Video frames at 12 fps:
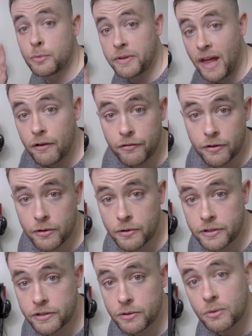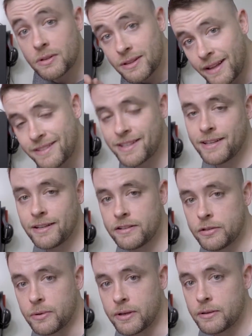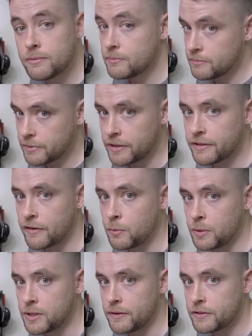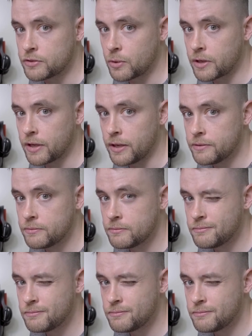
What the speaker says: So without further ado, let's get into it, because everyone loves a shortcut.